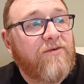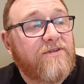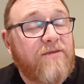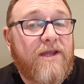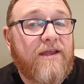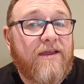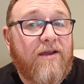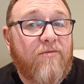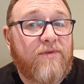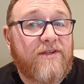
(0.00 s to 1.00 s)
Now, it was an American
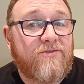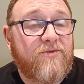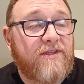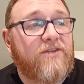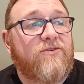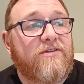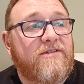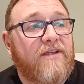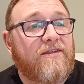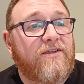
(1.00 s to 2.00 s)
company, so what they do
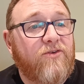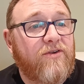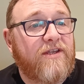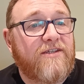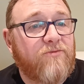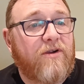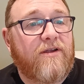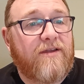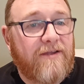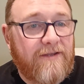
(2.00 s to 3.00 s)
is you do a day's
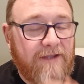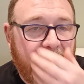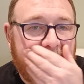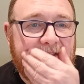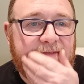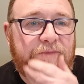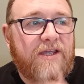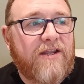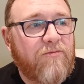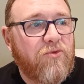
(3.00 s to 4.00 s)
work and you get a day's
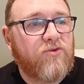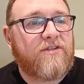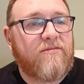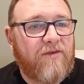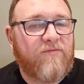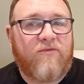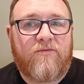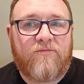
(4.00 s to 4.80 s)
pay, and most of them are